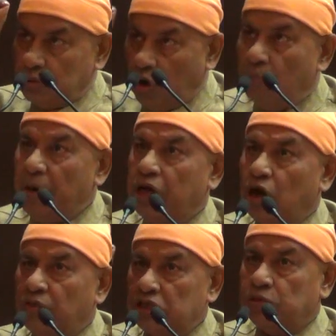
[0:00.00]
The
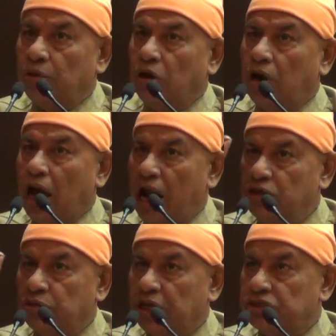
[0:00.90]
Government of West Bengal
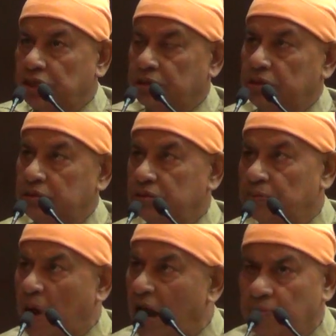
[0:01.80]
Higher Education
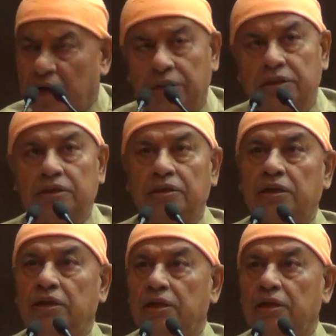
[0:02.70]
Department